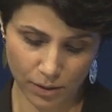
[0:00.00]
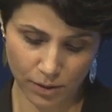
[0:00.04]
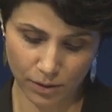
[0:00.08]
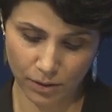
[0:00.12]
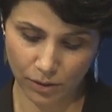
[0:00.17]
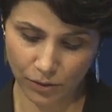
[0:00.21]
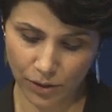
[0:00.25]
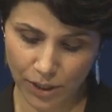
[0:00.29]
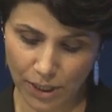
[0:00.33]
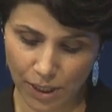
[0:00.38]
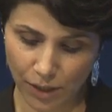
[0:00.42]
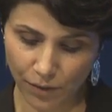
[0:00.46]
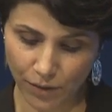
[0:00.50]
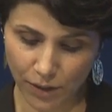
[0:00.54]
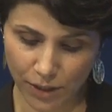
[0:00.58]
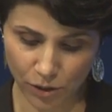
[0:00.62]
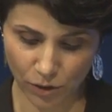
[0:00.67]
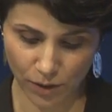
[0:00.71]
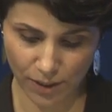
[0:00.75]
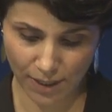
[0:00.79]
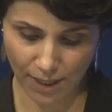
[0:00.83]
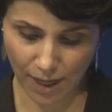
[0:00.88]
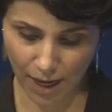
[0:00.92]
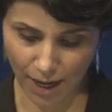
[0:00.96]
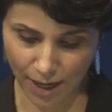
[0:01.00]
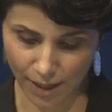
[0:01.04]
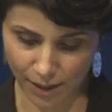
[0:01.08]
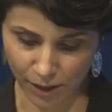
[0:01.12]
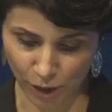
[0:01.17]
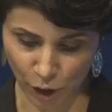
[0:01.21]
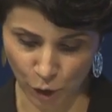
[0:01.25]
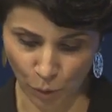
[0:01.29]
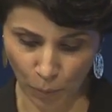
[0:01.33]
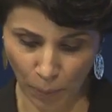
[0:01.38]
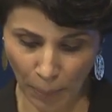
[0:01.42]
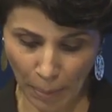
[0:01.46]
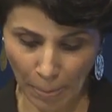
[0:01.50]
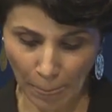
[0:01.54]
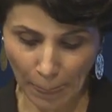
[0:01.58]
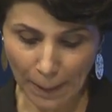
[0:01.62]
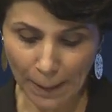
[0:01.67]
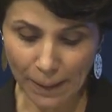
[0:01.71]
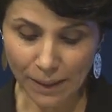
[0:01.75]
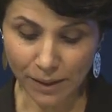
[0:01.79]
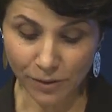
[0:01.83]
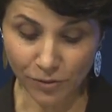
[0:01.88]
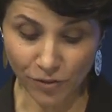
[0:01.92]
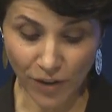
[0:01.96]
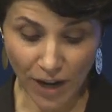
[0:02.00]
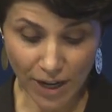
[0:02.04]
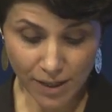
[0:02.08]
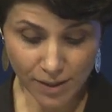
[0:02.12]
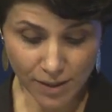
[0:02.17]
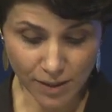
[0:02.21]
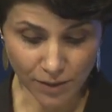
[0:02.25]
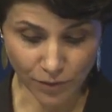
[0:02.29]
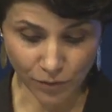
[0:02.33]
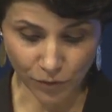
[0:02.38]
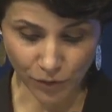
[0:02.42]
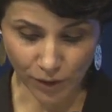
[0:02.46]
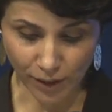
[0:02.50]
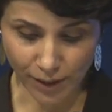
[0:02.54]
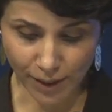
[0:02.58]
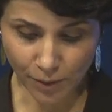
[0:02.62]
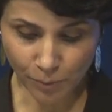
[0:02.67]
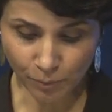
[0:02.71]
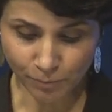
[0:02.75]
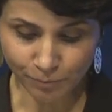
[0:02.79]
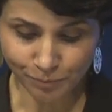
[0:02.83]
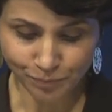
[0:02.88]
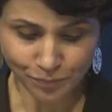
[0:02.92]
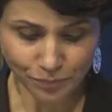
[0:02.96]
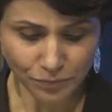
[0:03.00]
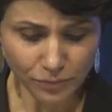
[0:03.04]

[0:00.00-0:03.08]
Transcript: uh, the civil society. And recently,